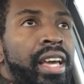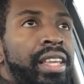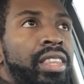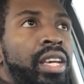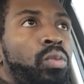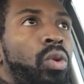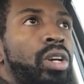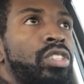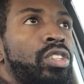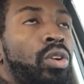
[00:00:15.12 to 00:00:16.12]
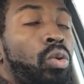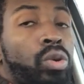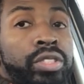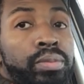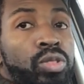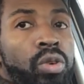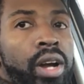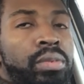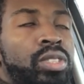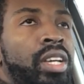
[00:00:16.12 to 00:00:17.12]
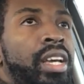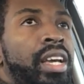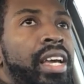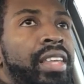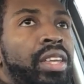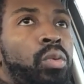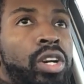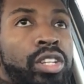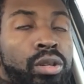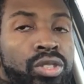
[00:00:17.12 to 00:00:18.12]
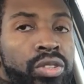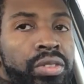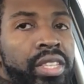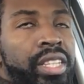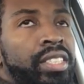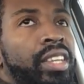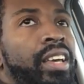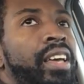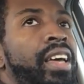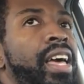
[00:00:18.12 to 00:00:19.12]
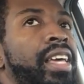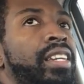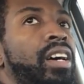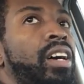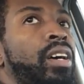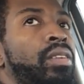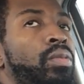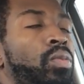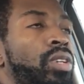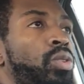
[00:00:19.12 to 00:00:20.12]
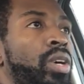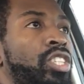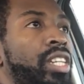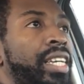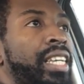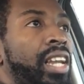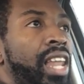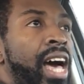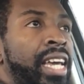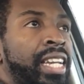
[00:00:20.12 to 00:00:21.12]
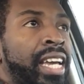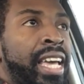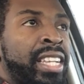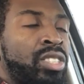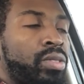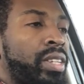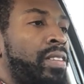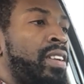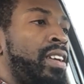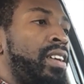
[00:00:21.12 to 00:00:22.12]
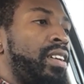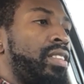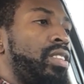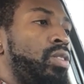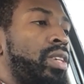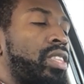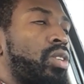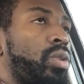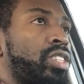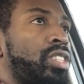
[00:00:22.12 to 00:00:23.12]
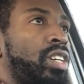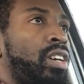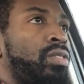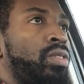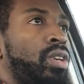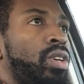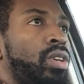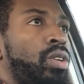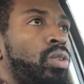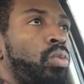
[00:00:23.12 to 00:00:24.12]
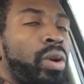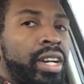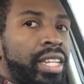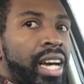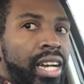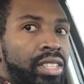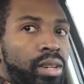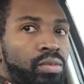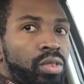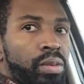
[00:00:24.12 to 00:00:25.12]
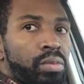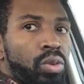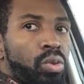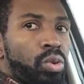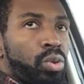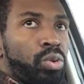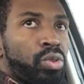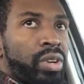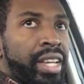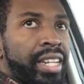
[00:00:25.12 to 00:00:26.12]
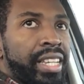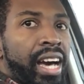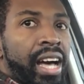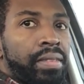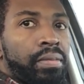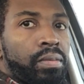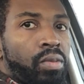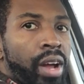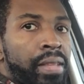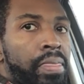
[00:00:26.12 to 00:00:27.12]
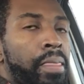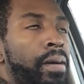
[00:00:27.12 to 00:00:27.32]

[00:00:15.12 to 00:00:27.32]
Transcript: and they want to know, or subscribers, and they want to know certain things. And one question I get a lot, and I answer it. You get the question of, where did God come from? Or who created God, right?